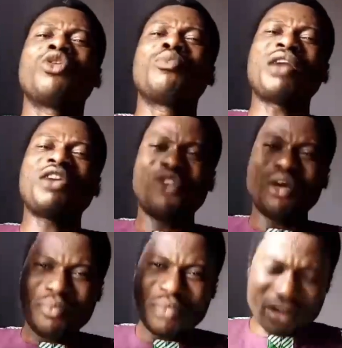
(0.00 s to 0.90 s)
to
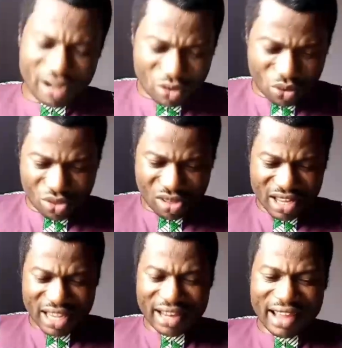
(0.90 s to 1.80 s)
perform miracles
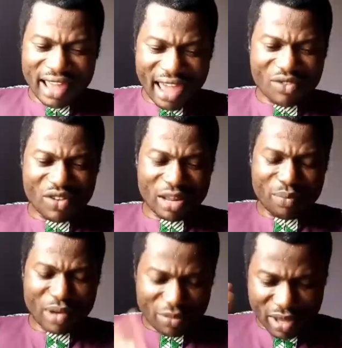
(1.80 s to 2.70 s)
in every
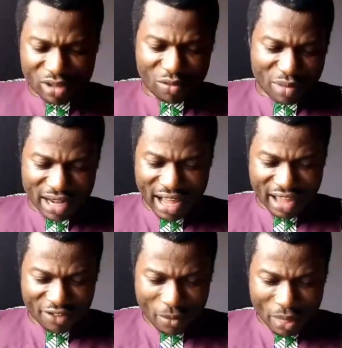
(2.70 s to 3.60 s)
department of my
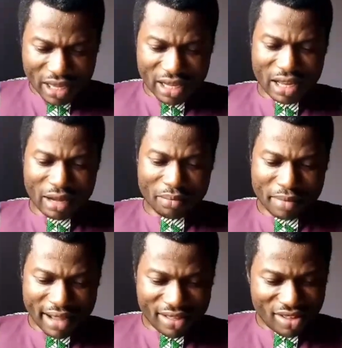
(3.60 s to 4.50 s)
life. In the
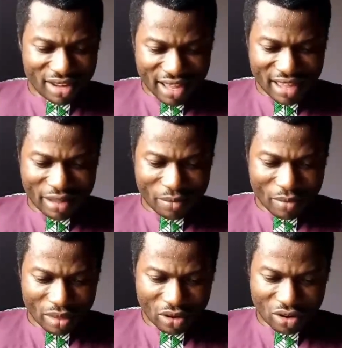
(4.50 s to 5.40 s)
mighty
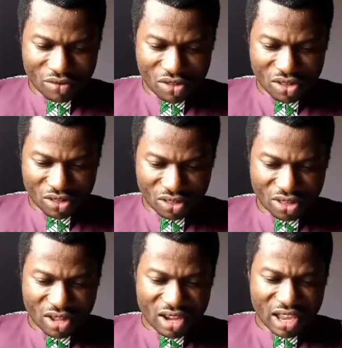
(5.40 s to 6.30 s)
name of Jesus.
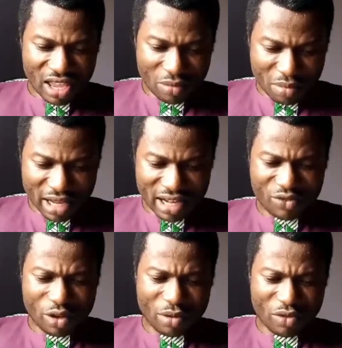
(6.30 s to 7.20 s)
Amen.
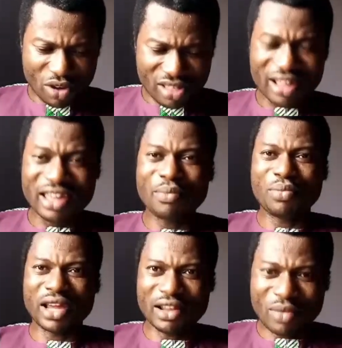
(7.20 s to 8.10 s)
Lift up your voice and keep
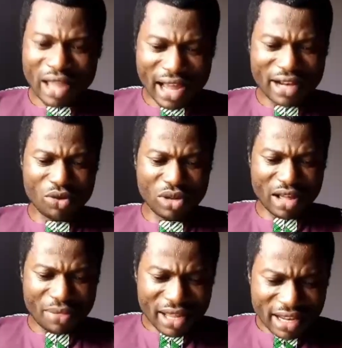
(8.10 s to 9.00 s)
praying.
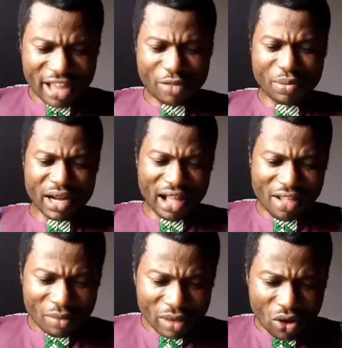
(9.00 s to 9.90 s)
Hallelujah. Next prayer.
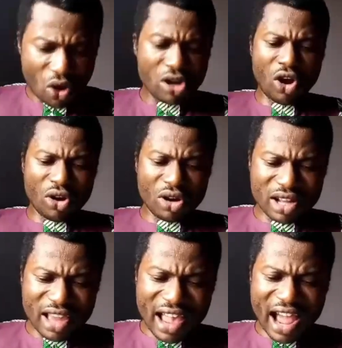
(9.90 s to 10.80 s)
O Lord,
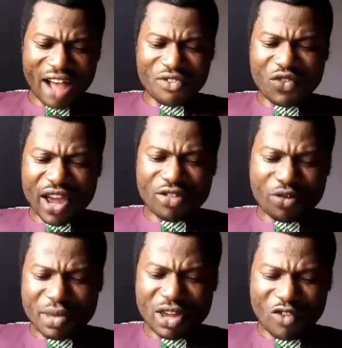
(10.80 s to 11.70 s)
avenge
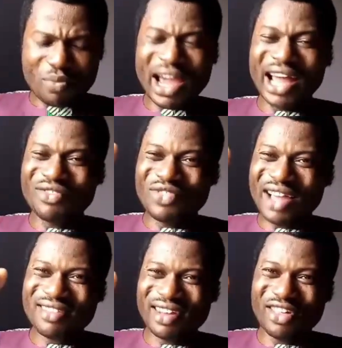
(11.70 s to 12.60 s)
me of my
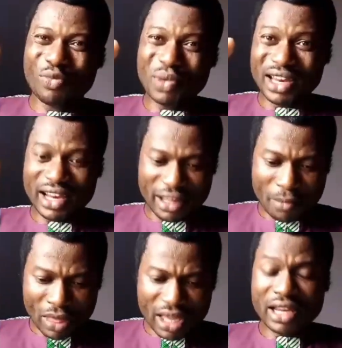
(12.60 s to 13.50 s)
adversaries speedily.
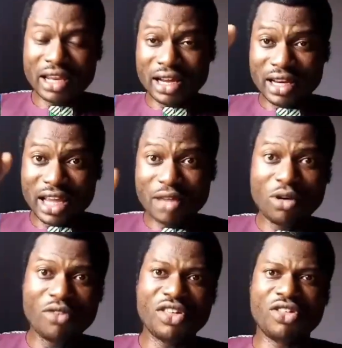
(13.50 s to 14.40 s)
In the name
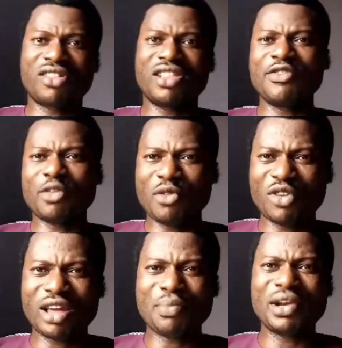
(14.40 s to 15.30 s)
of Jesus. Lift up your voice and